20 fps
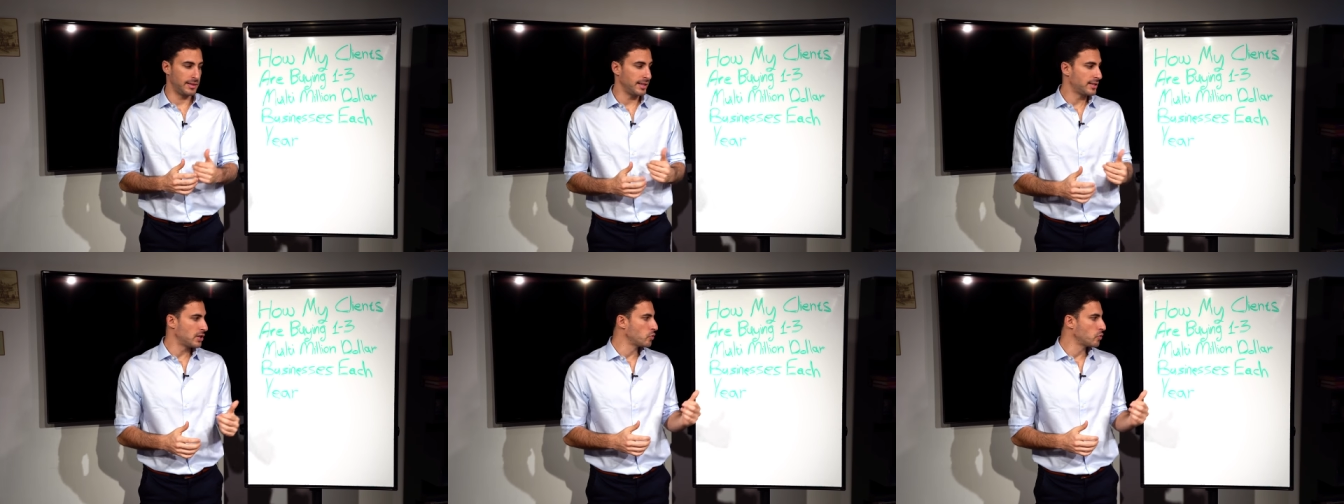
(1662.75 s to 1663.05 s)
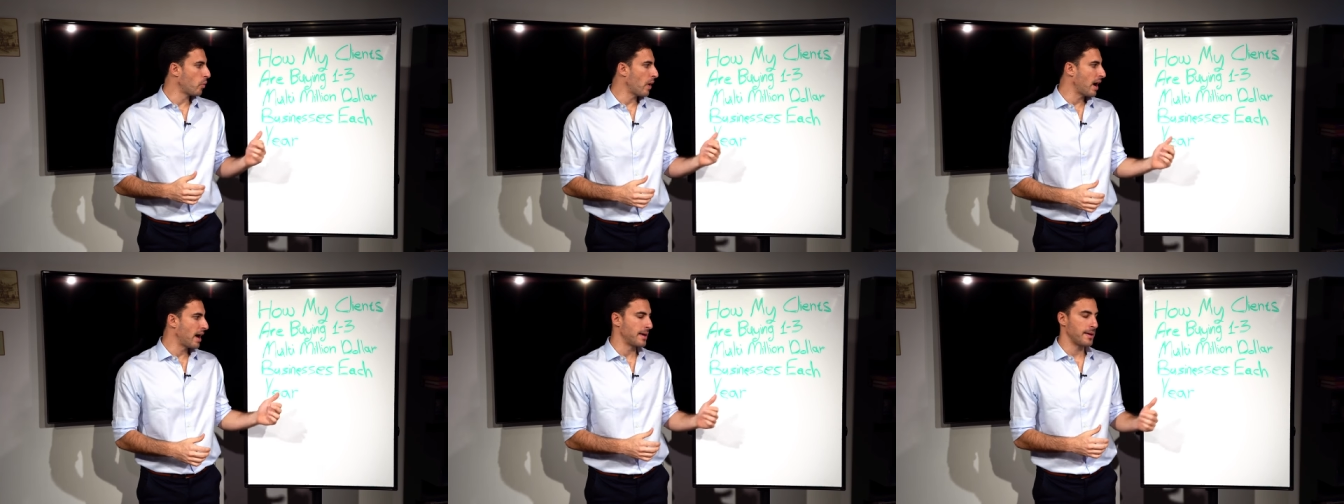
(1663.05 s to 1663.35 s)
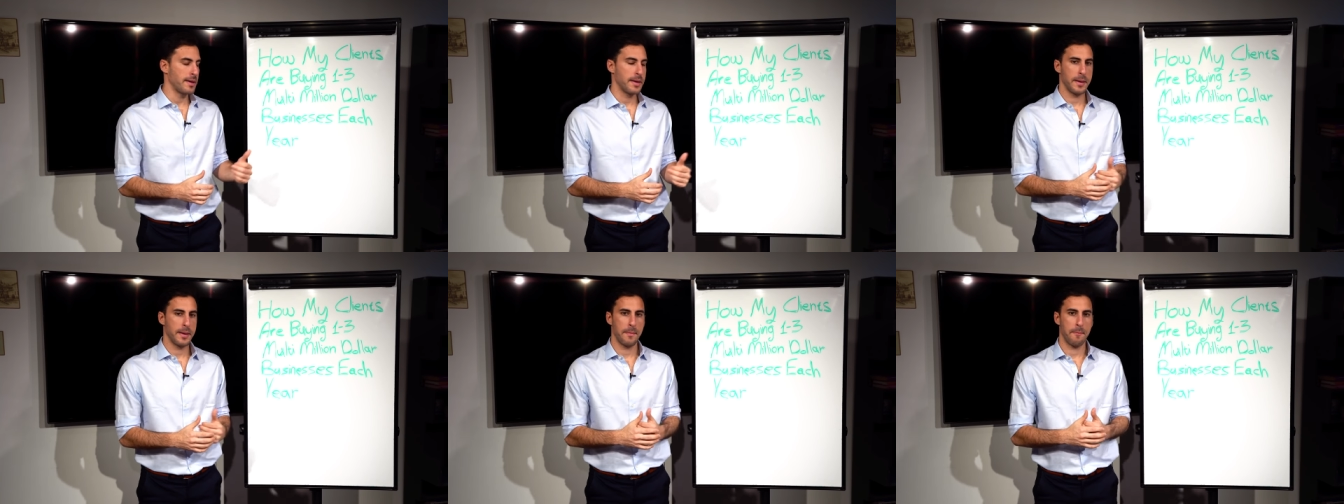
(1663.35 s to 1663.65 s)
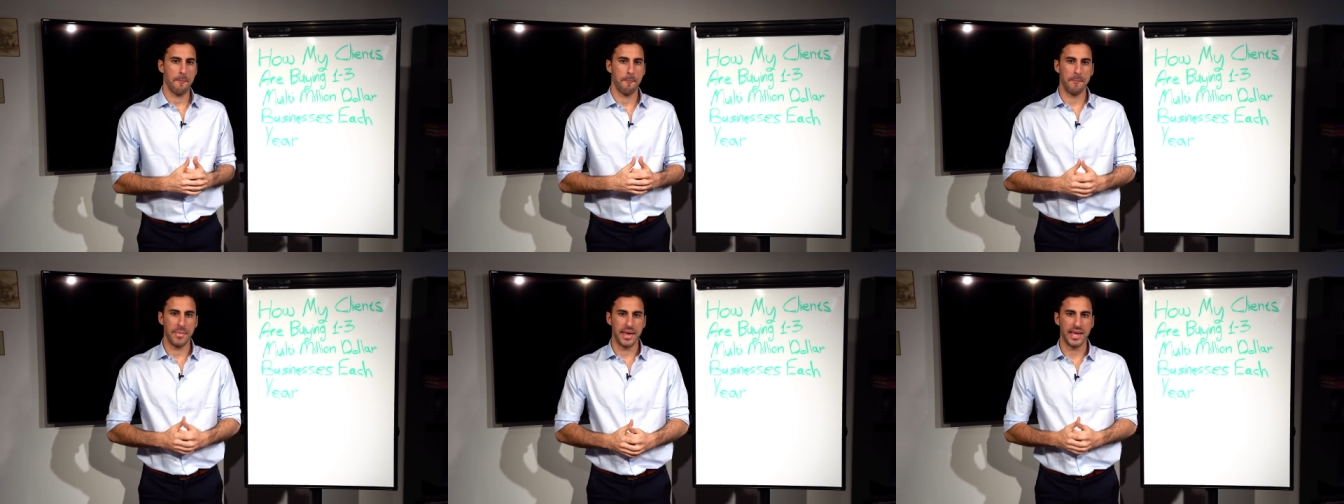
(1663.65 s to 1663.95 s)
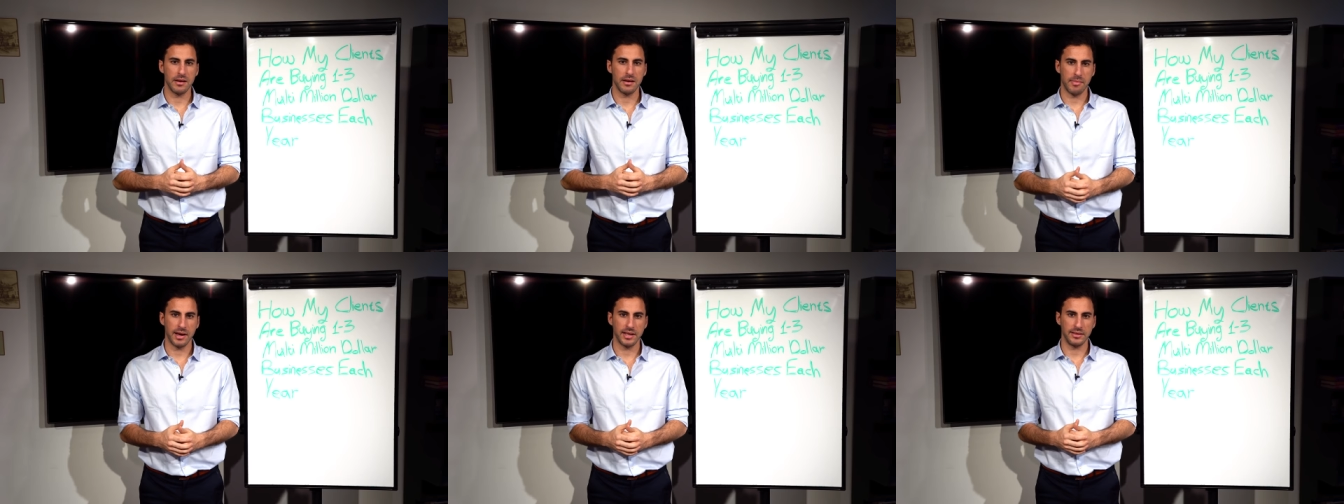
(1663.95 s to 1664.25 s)
this is why
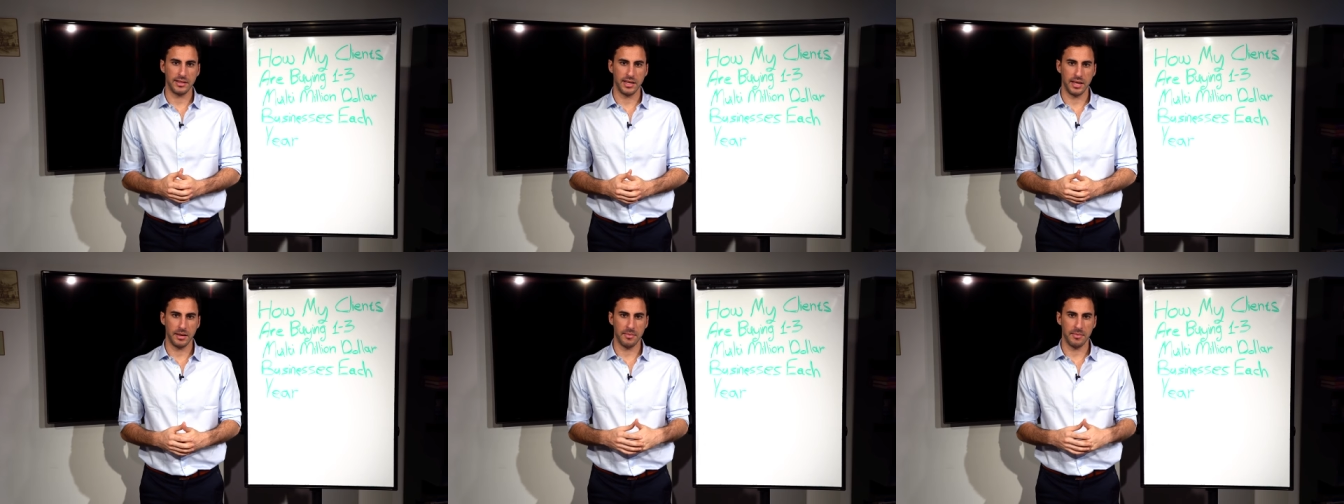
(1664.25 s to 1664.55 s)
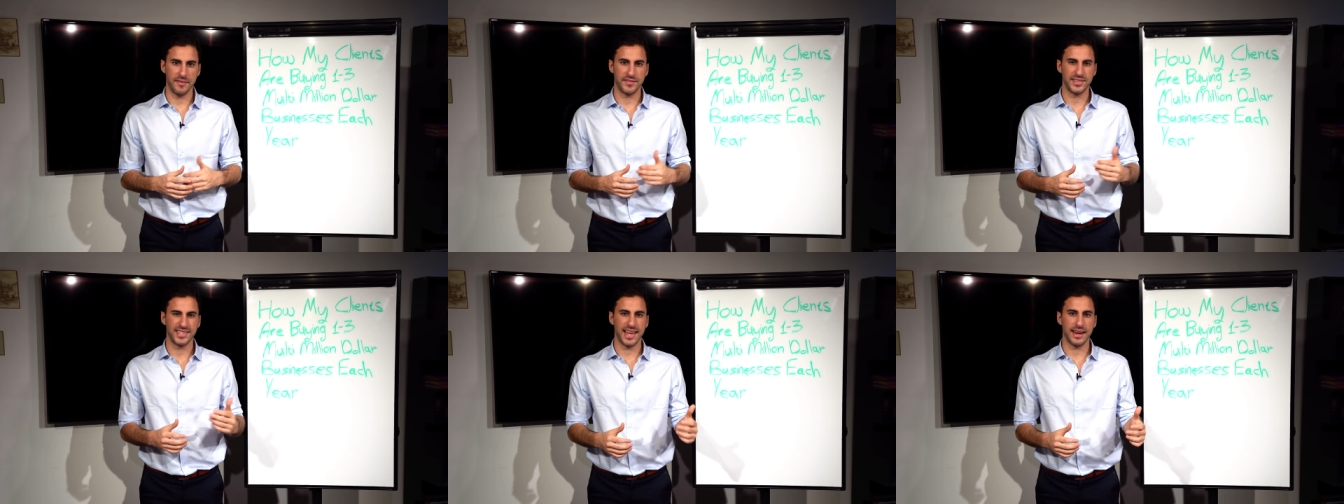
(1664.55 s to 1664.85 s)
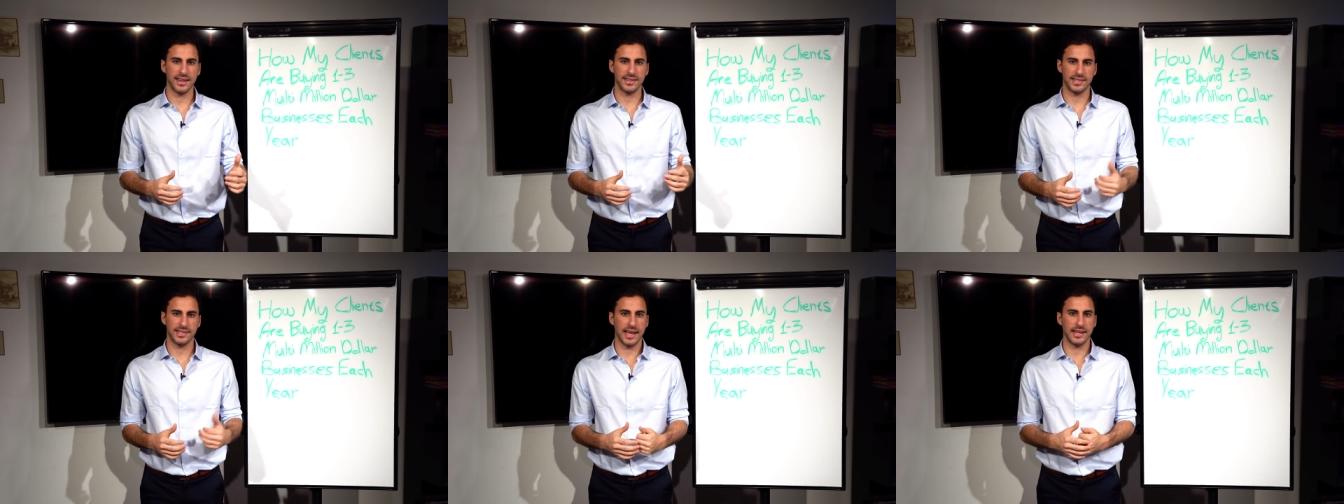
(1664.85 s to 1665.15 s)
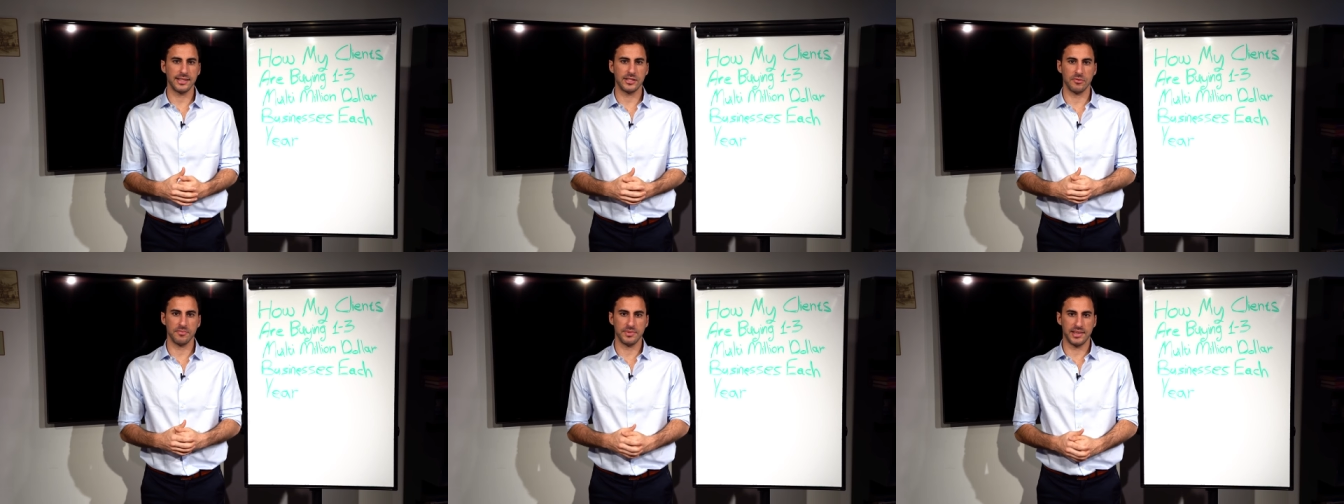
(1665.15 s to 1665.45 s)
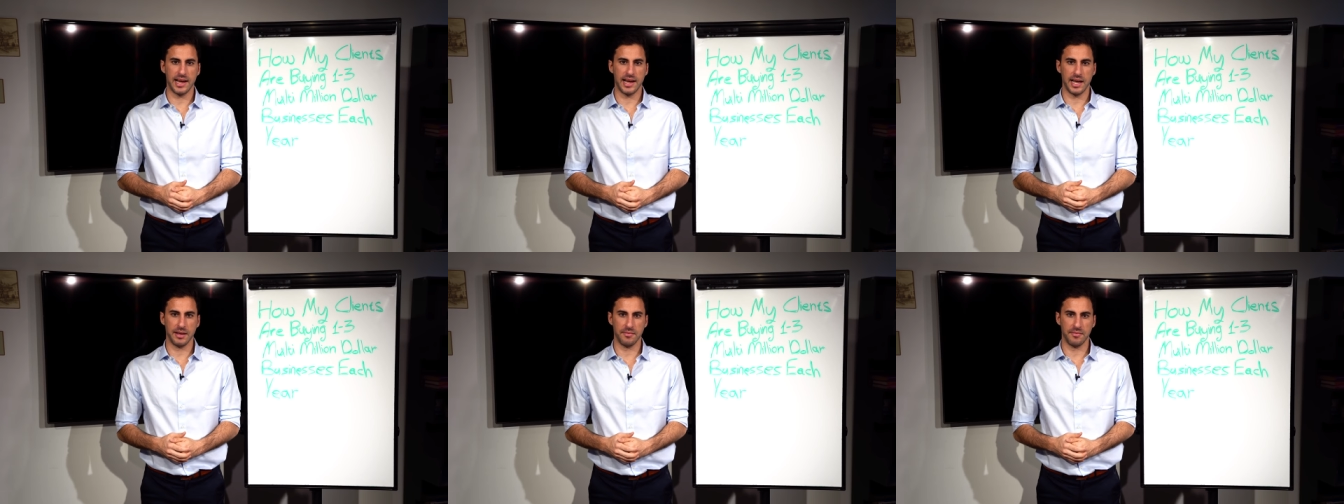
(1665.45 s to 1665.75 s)
me and my team have set aside
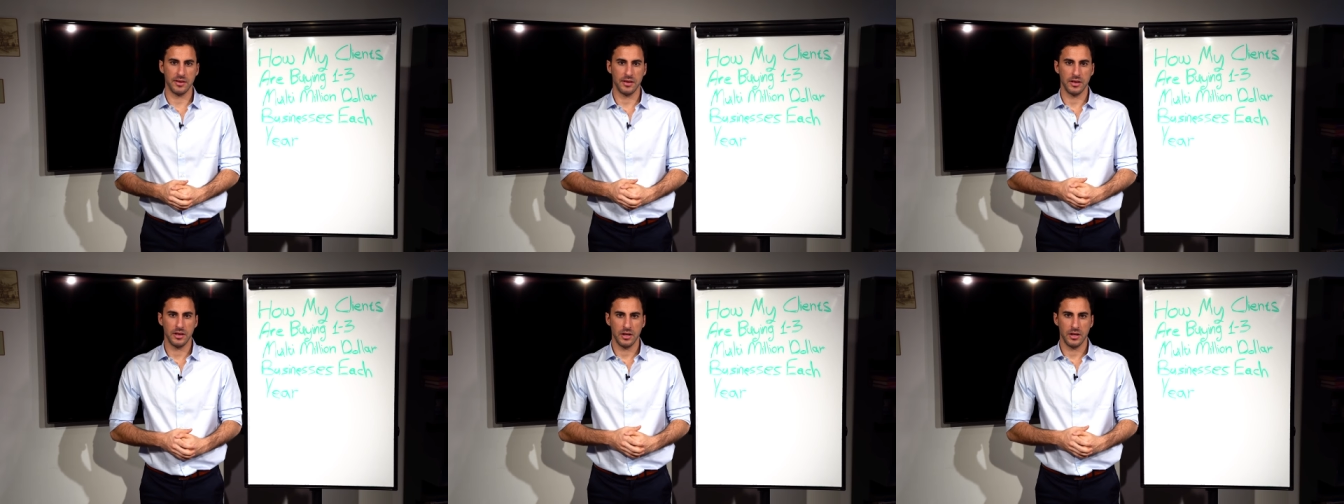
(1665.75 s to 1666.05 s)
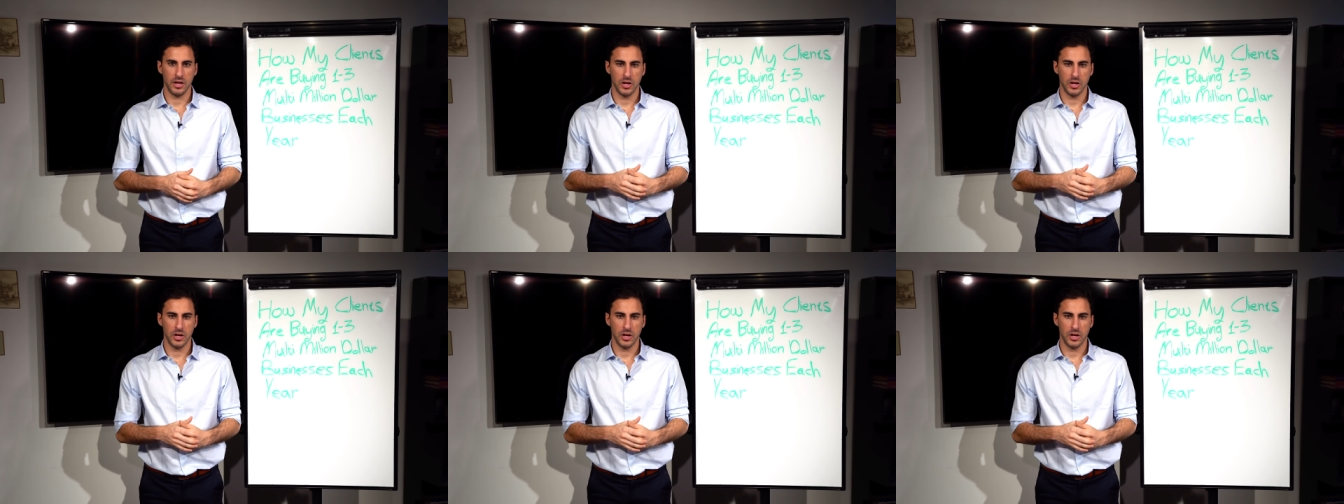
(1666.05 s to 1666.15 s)
some time